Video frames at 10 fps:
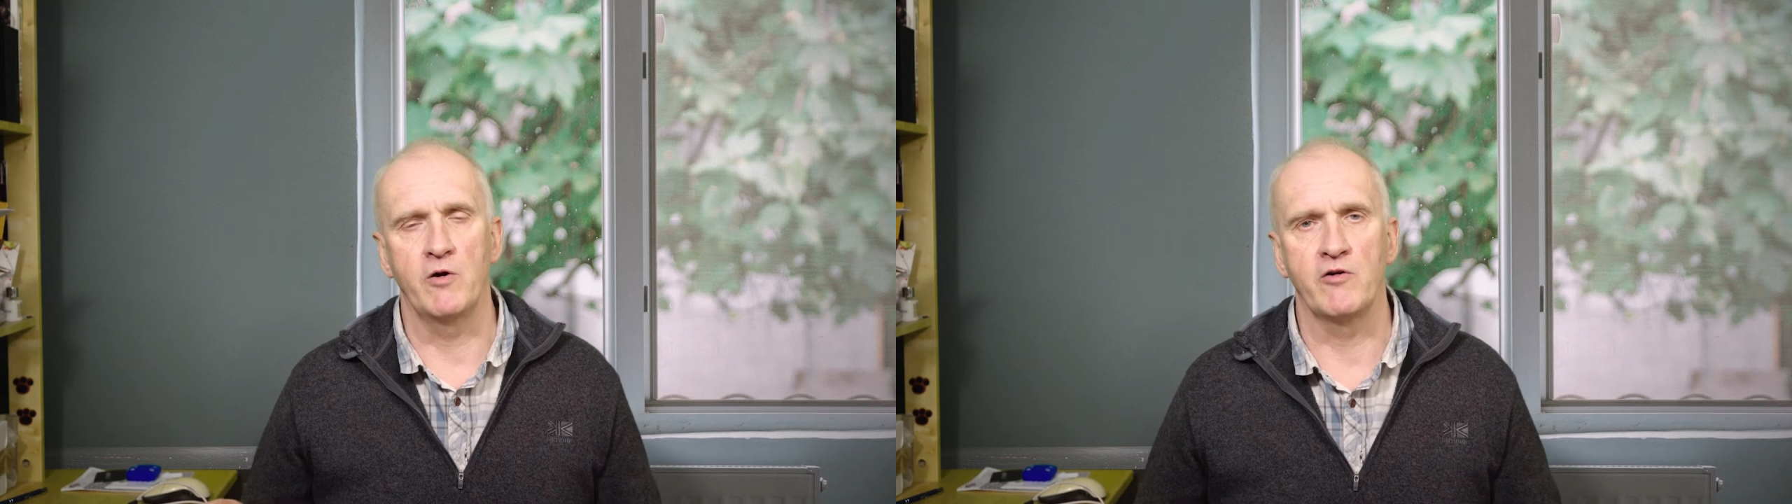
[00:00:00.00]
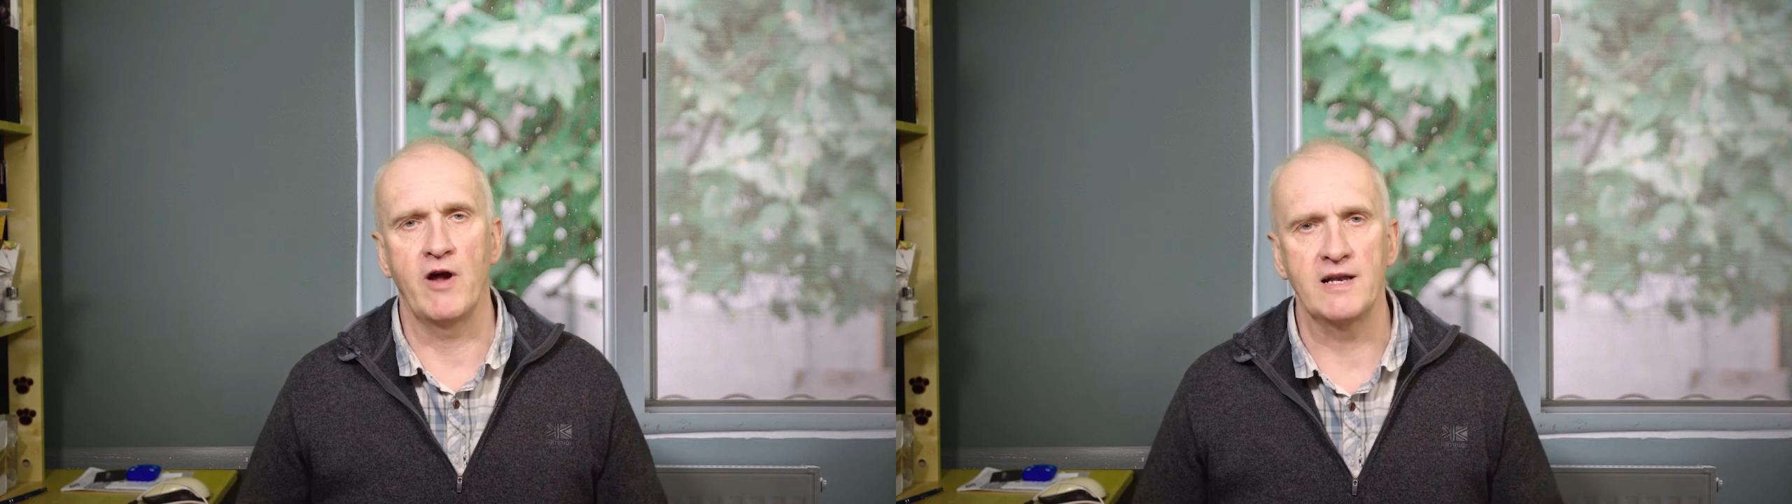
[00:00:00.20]
to
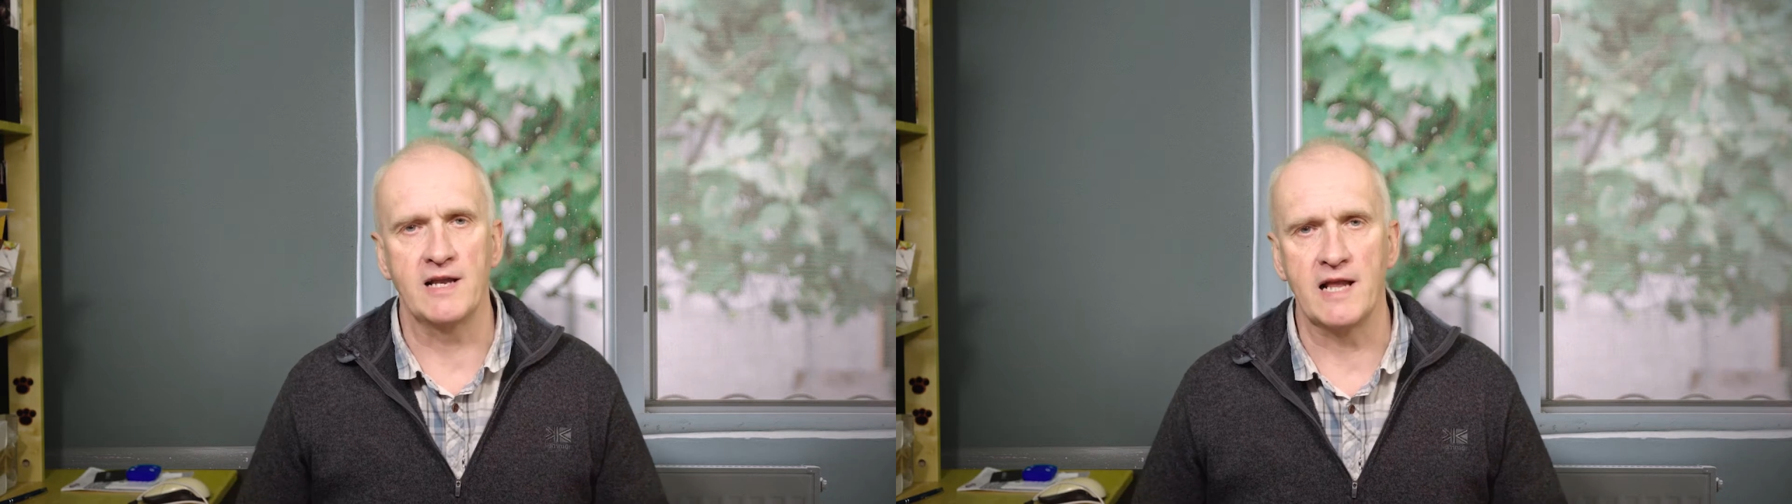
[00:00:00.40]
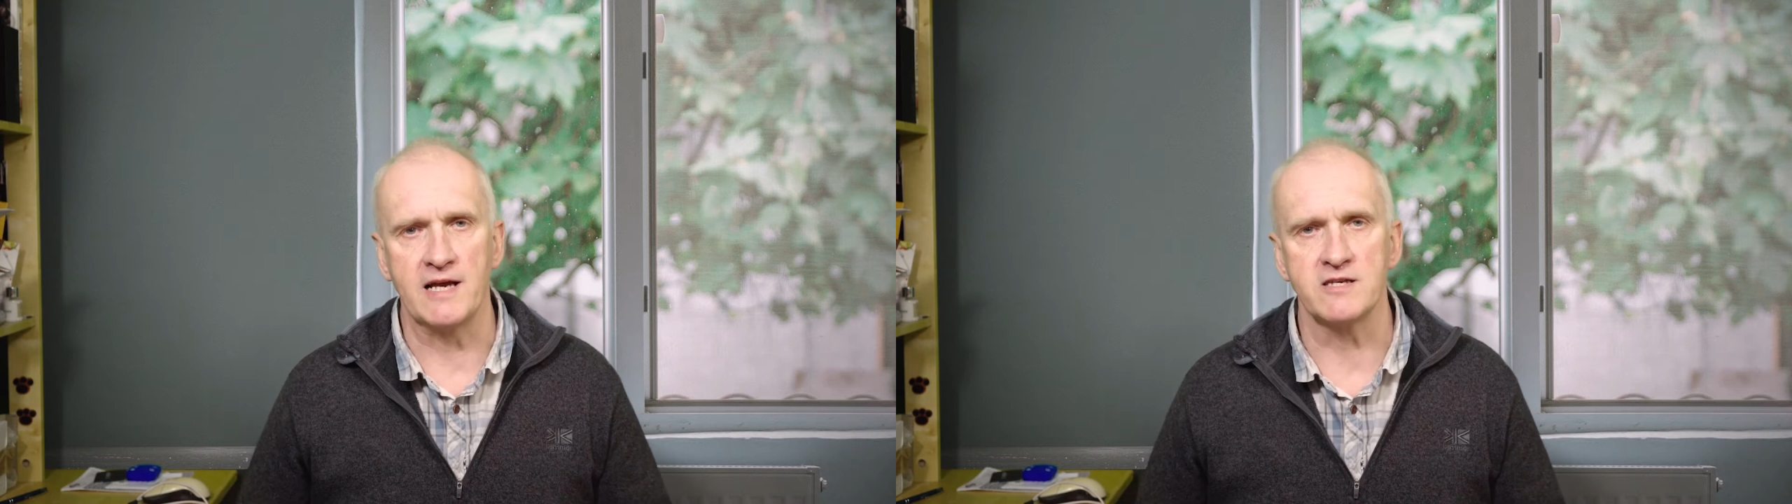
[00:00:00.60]
do a great
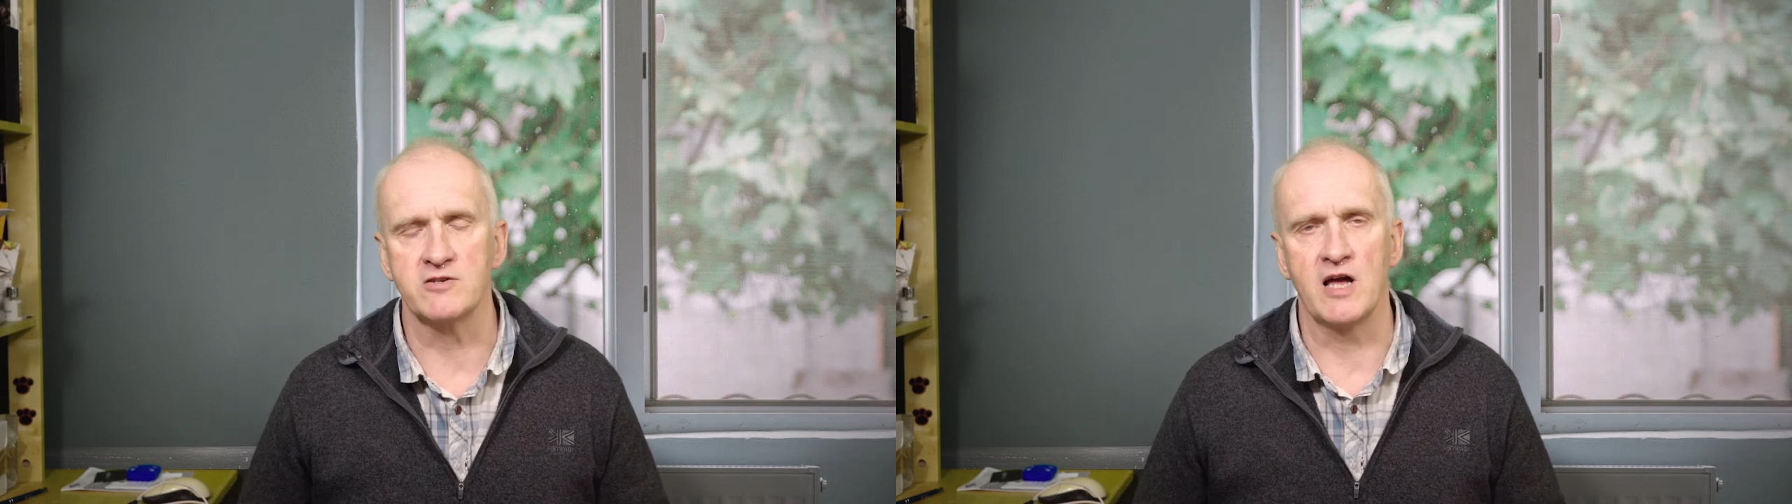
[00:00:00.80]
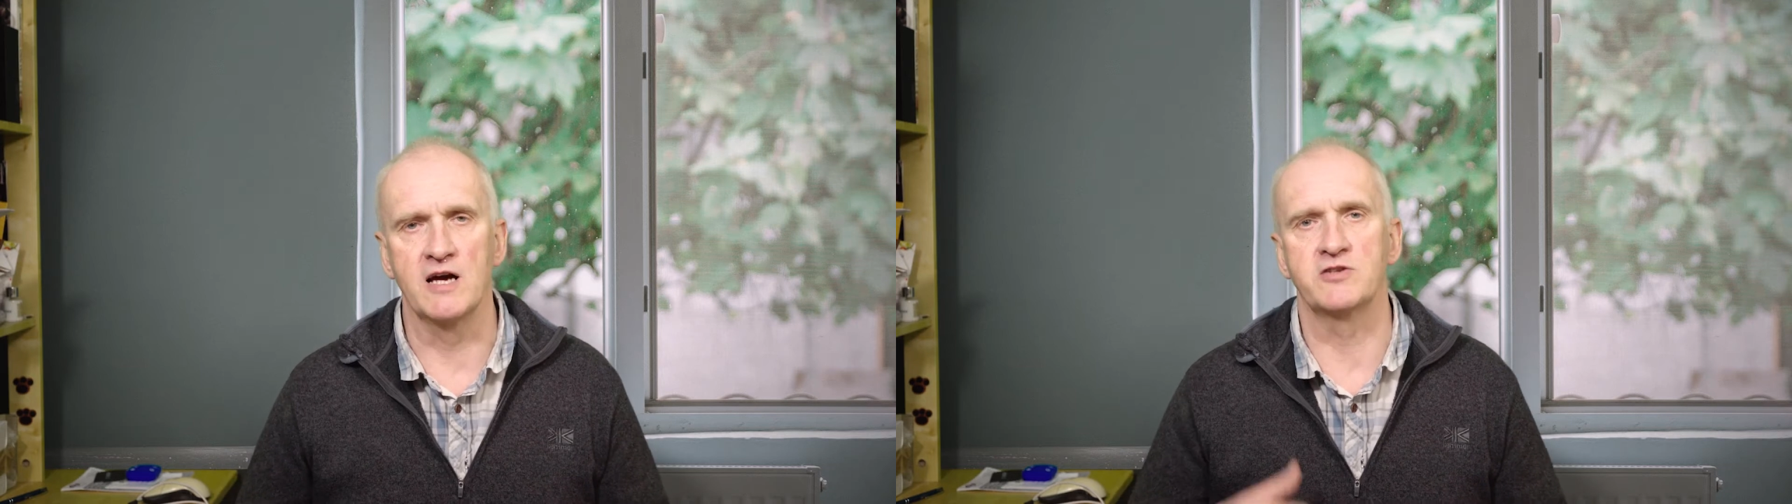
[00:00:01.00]
little
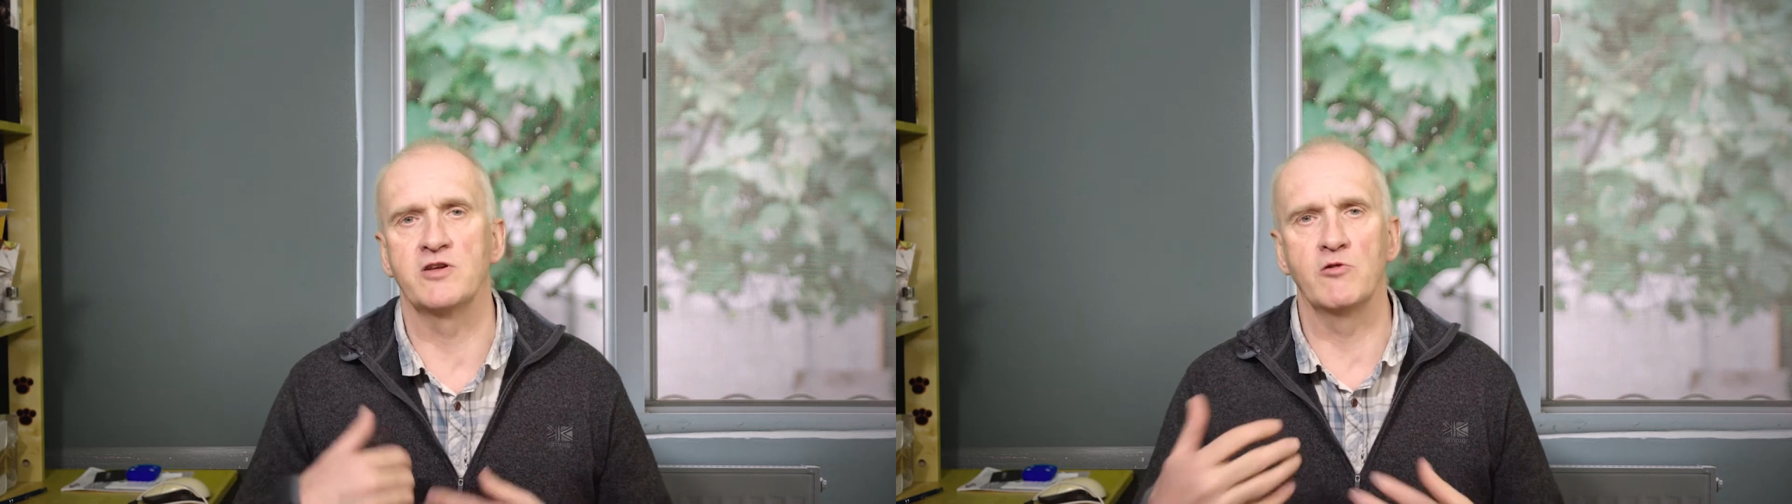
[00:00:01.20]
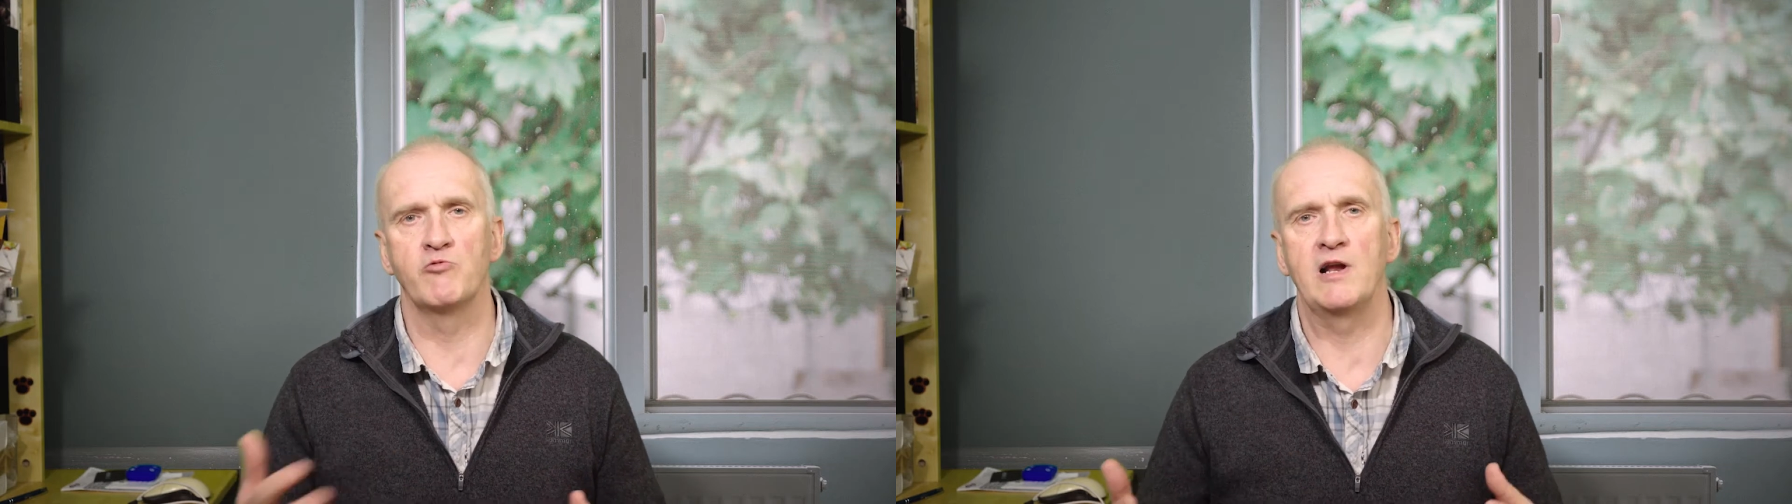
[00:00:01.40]
exercise that will